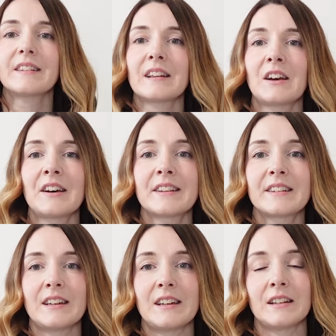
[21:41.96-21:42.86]
So
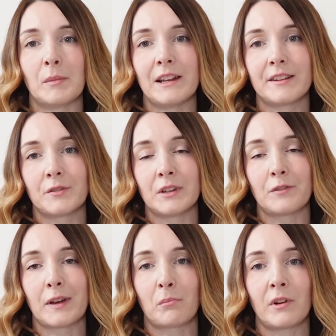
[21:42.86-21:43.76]
last in my list of
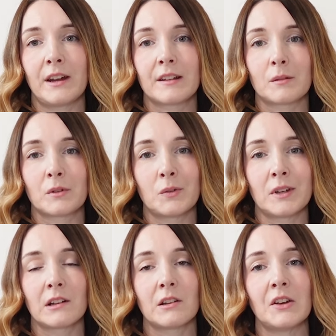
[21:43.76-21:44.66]
knit fabrics, I'm going to
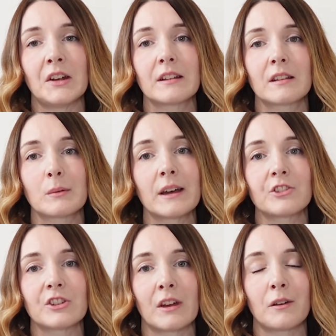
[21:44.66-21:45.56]
include
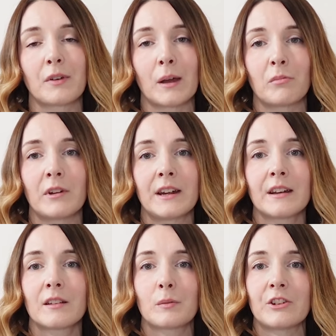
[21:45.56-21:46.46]
sweatshirt
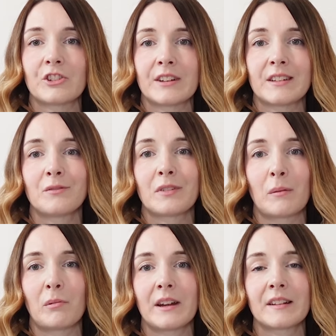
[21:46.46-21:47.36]
fabric, sweatshirt
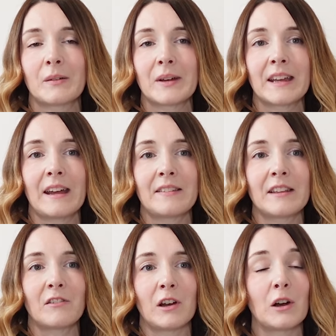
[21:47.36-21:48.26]
fabric. So again,
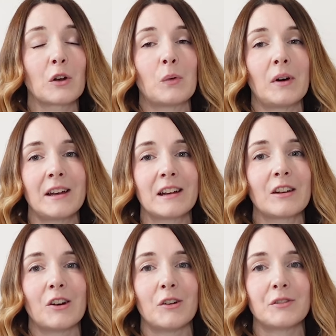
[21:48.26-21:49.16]
there are quite a
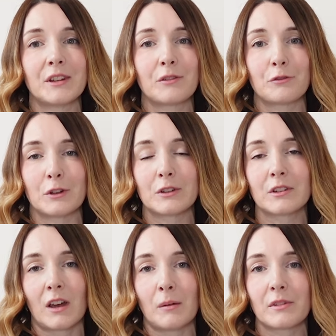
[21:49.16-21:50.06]
lot of different
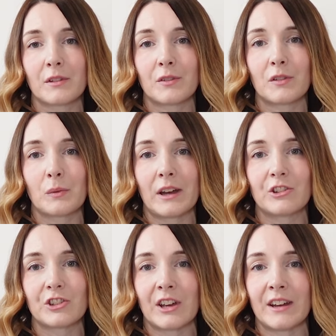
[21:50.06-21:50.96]
types of
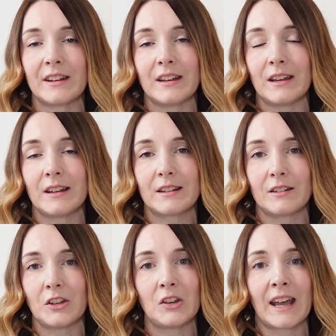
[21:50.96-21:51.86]
sweatshirt knit
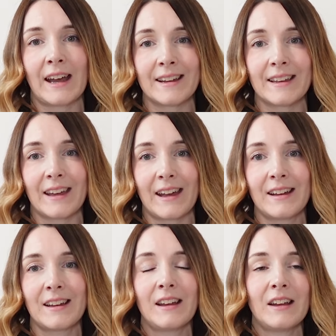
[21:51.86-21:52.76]
that you can get.